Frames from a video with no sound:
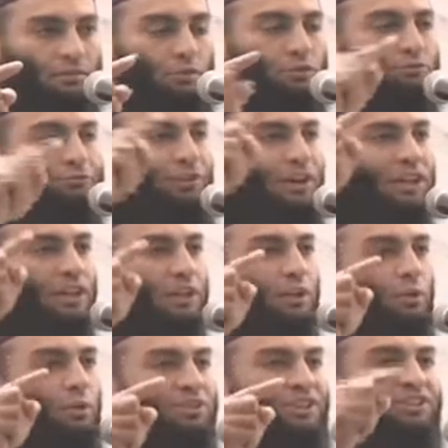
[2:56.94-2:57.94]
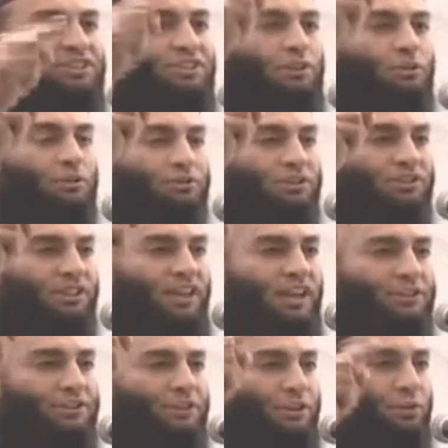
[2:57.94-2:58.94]
to follow His exalted
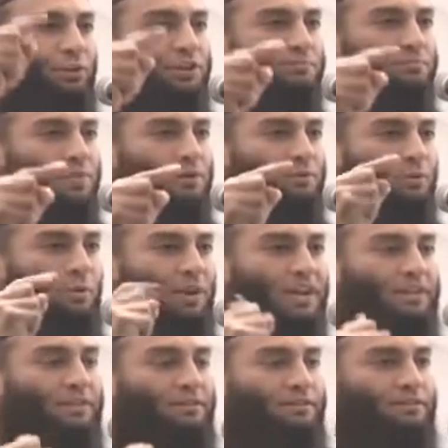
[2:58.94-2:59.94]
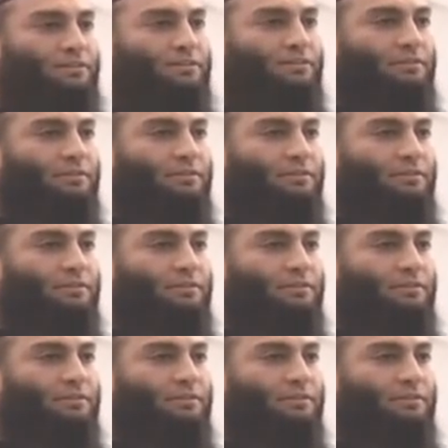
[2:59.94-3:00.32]
ethical and moral ways.